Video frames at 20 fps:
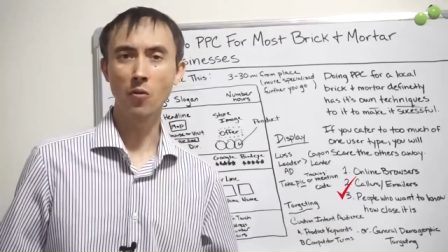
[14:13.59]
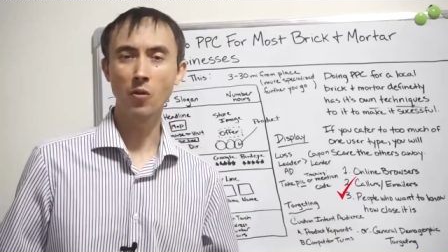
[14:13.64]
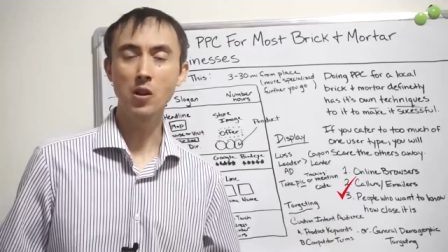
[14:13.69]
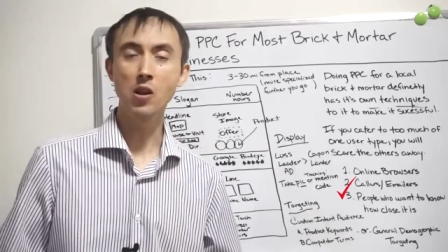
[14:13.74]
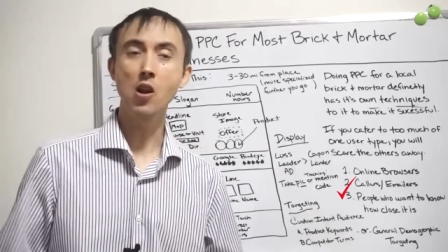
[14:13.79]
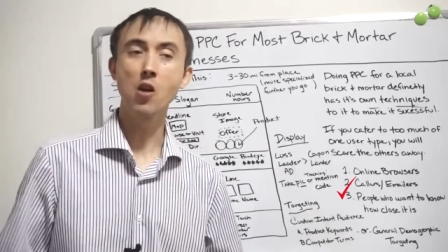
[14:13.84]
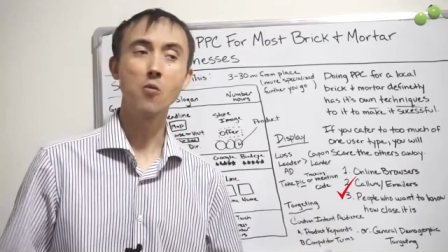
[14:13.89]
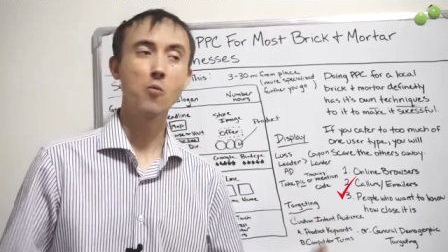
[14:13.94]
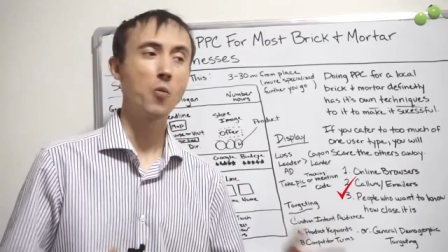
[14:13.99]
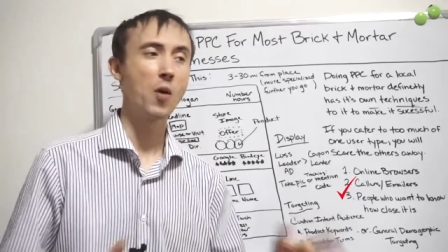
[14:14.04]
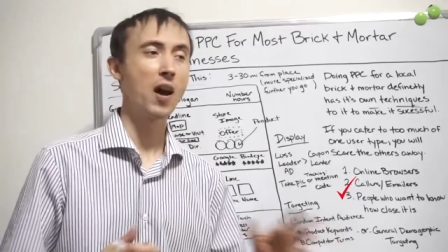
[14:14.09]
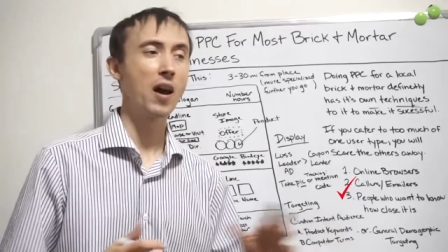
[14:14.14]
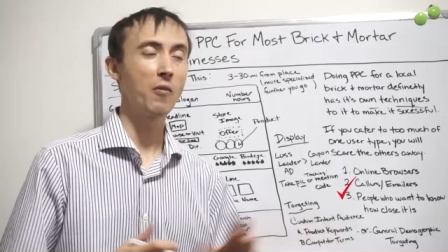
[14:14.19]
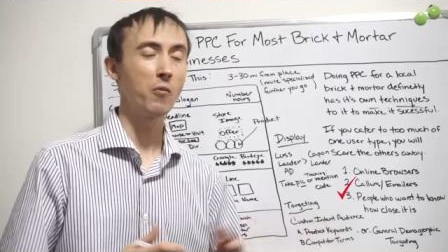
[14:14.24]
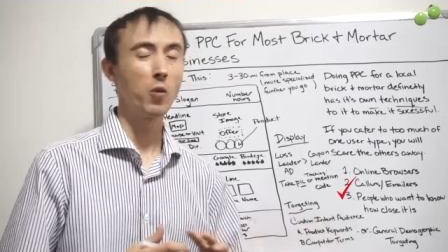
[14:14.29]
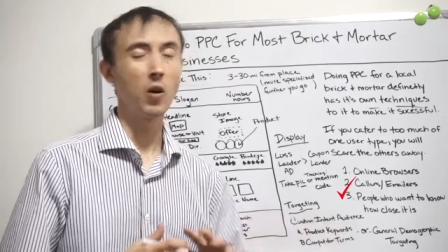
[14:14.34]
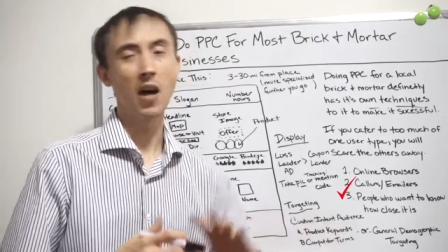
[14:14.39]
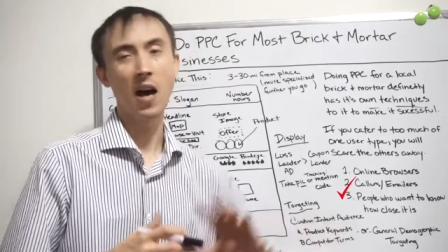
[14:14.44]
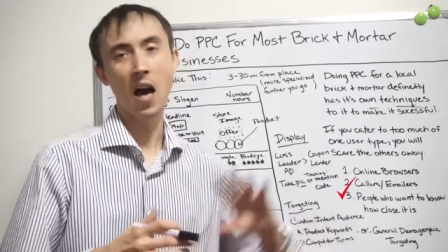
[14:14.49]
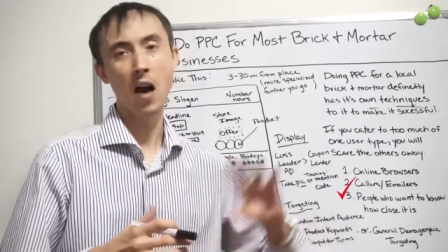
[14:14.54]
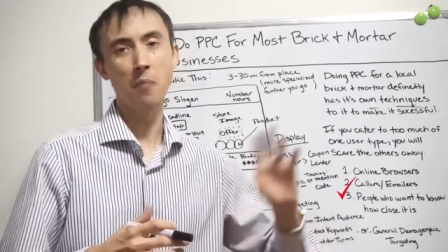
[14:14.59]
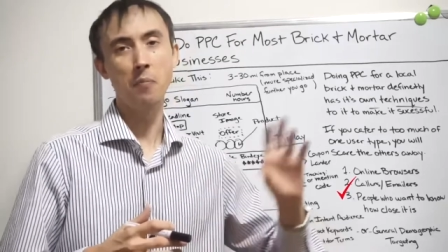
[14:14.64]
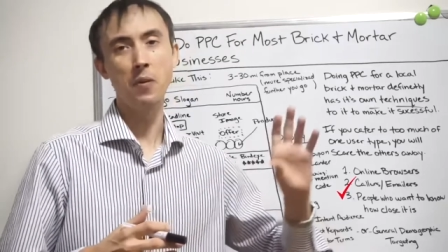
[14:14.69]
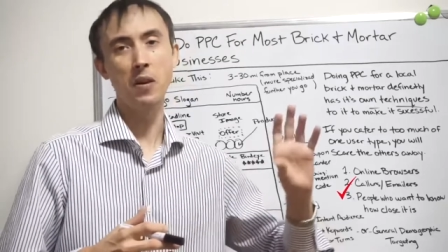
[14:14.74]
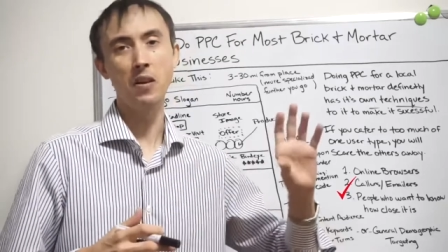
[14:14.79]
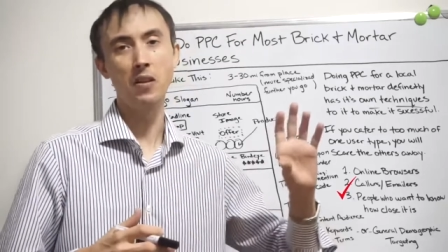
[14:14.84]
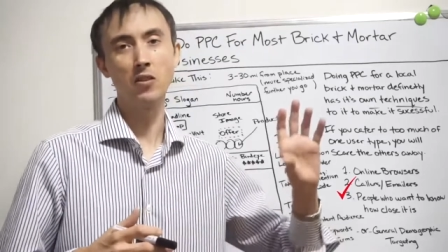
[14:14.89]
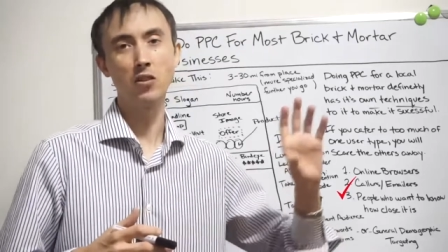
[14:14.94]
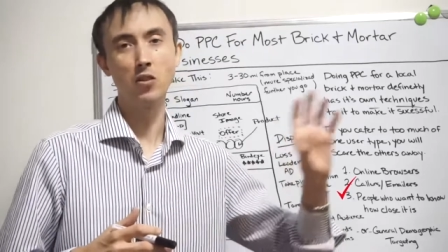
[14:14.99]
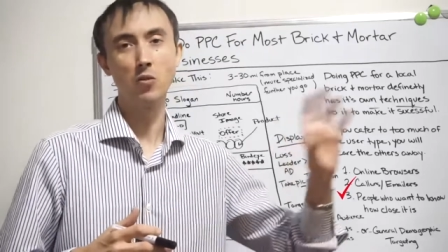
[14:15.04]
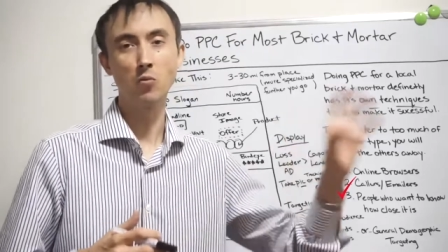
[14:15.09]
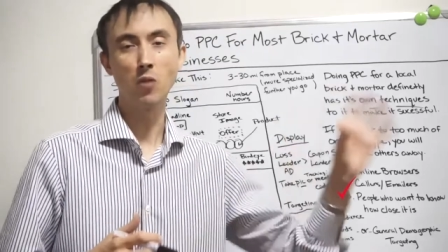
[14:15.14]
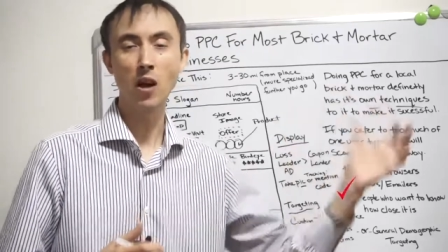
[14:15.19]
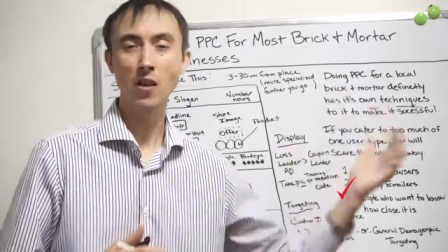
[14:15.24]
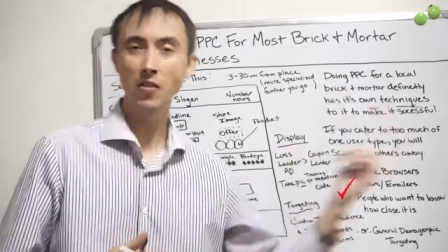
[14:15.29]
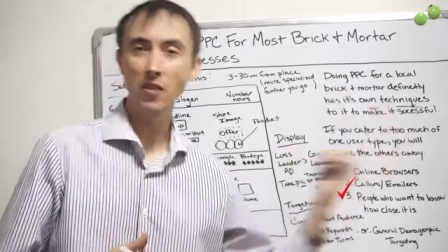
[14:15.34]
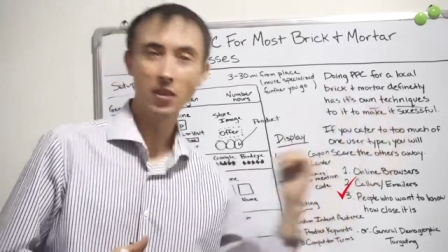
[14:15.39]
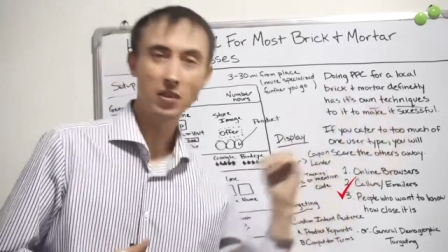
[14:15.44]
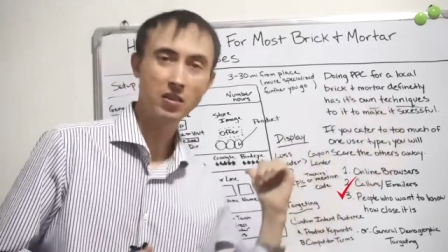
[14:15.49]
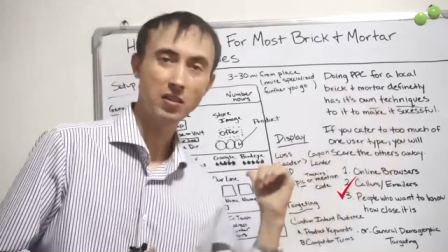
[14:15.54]
you know, what will happen is you
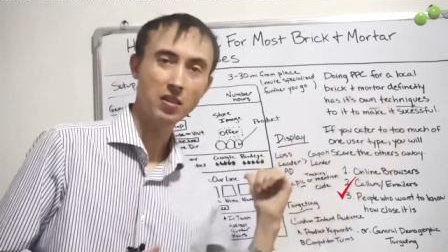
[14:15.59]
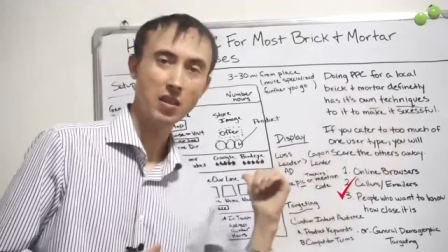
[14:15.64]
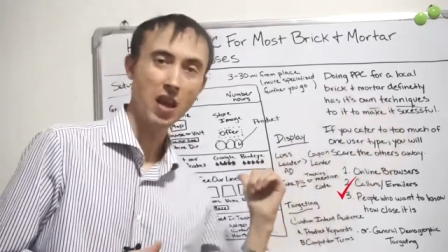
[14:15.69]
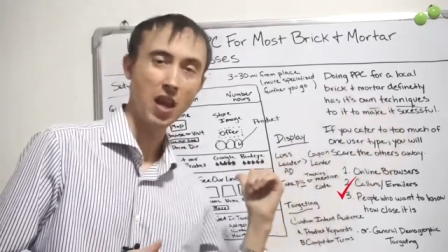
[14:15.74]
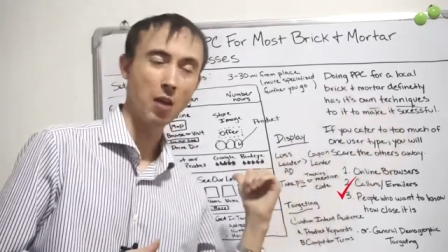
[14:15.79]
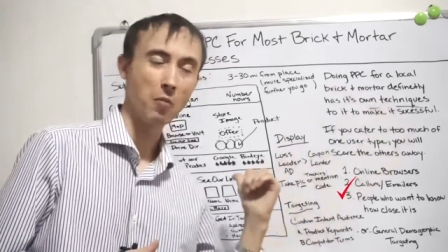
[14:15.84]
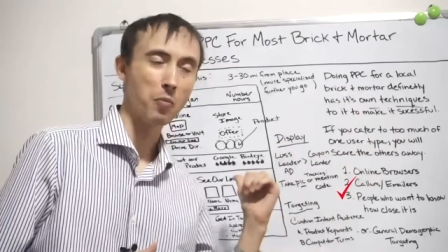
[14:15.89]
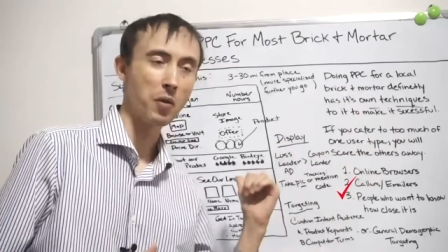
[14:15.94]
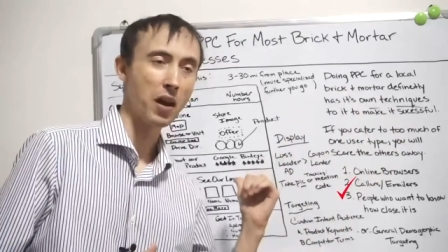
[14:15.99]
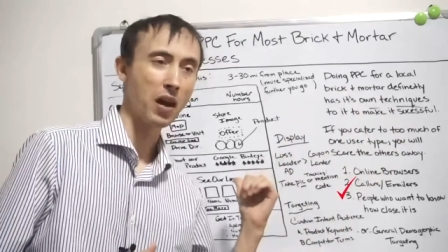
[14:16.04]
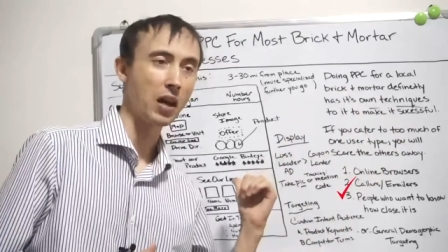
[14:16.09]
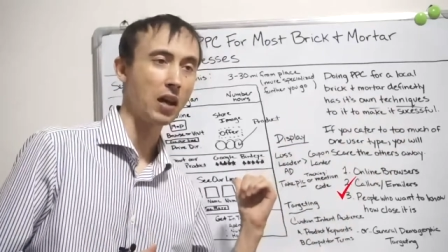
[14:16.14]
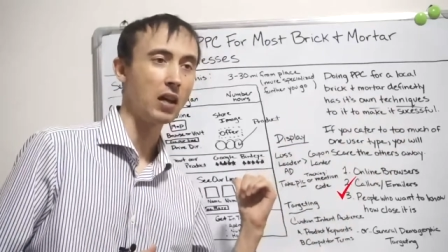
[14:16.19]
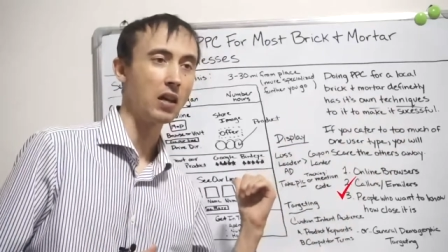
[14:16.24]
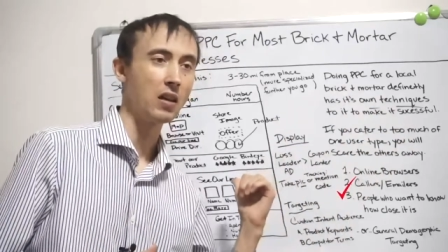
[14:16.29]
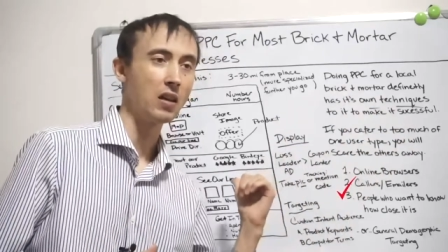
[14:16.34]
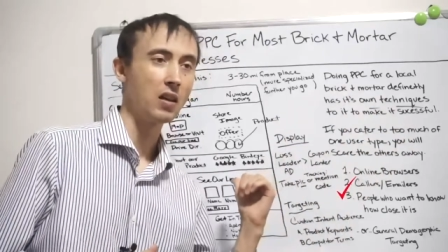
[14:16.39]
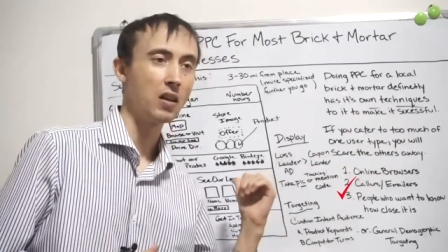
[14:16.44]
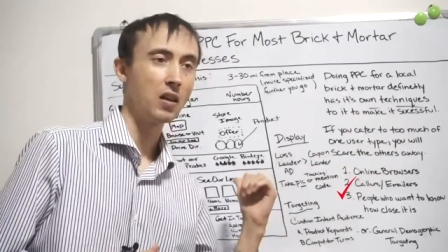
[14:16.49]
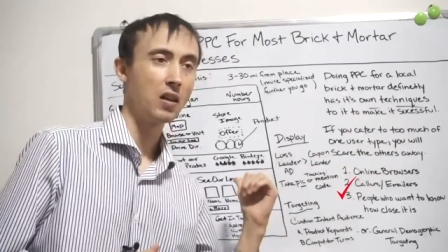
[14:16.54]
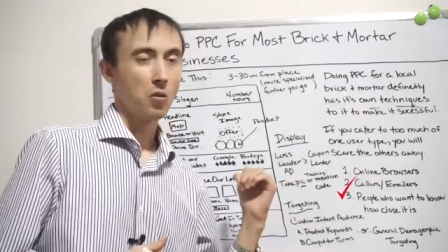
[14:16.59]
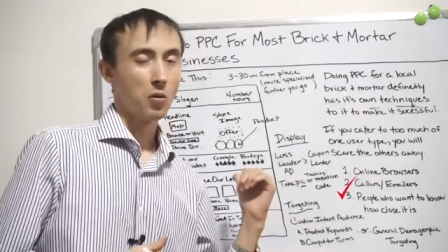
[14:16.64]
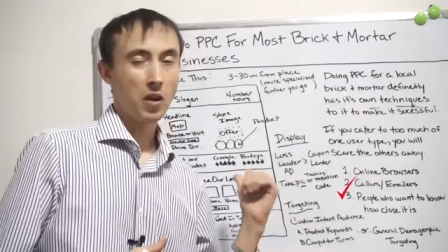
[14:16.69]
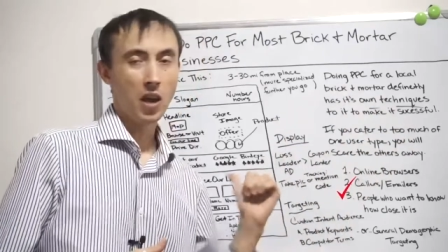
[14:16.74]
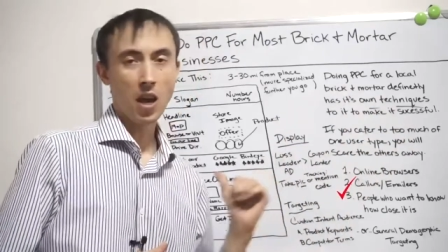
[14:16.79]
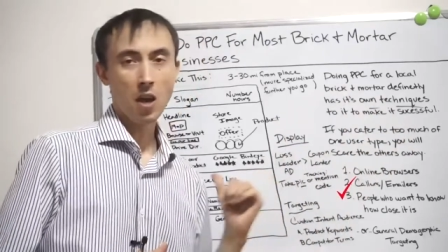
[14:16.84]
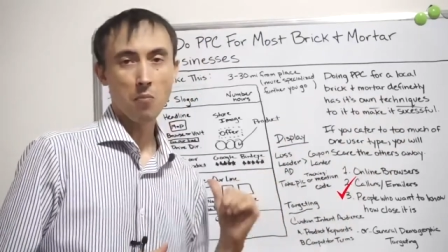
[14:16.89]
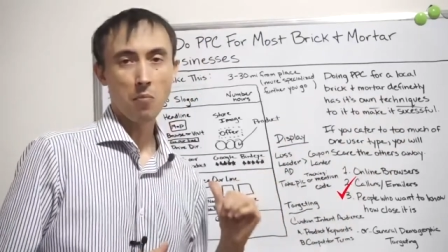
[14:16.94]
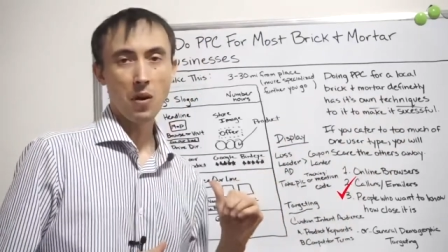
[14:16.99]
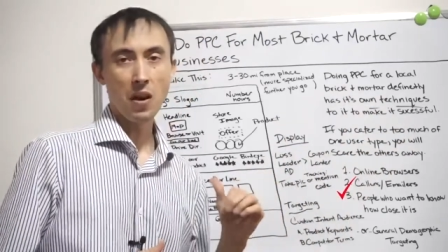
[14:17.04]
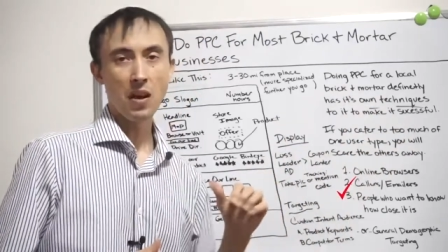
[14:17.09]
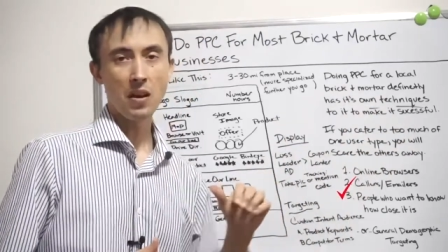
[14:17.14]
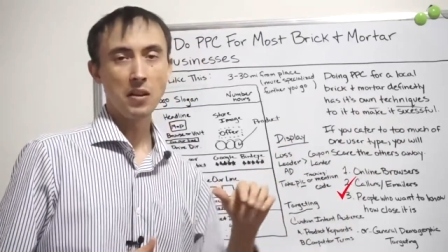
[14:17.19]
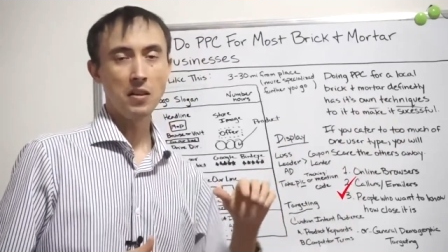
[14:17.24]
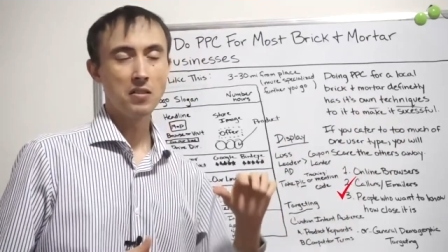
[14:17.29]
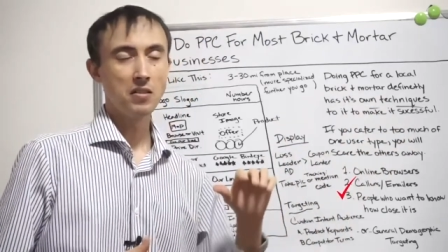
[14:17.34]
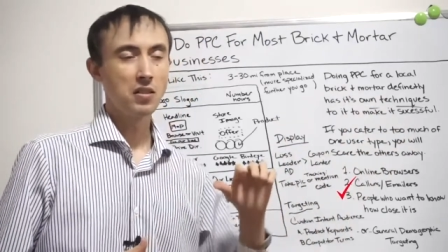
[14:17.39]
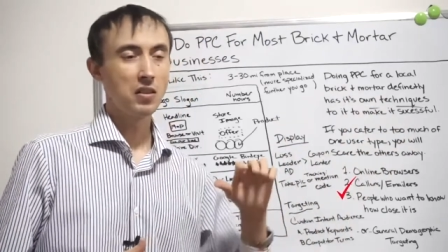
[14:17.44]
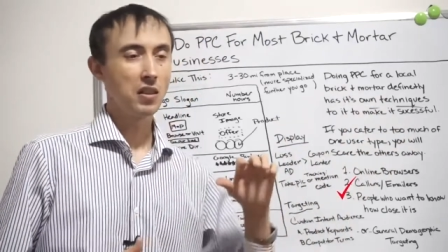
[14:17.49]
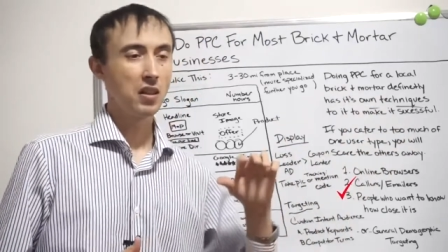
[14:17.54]
run this campaign or
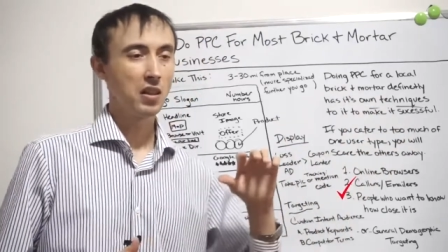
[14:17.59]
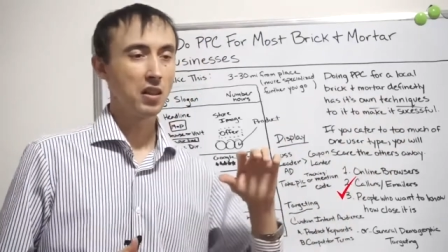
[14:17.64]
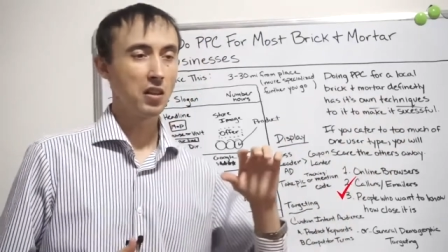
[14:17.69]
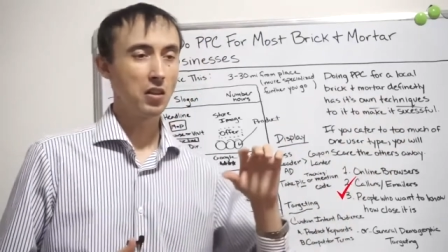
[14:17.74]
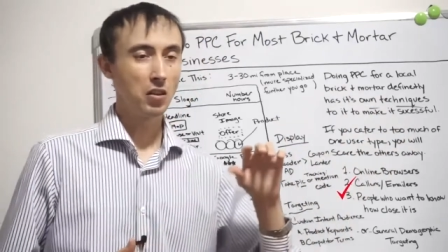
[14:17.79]
campaigns,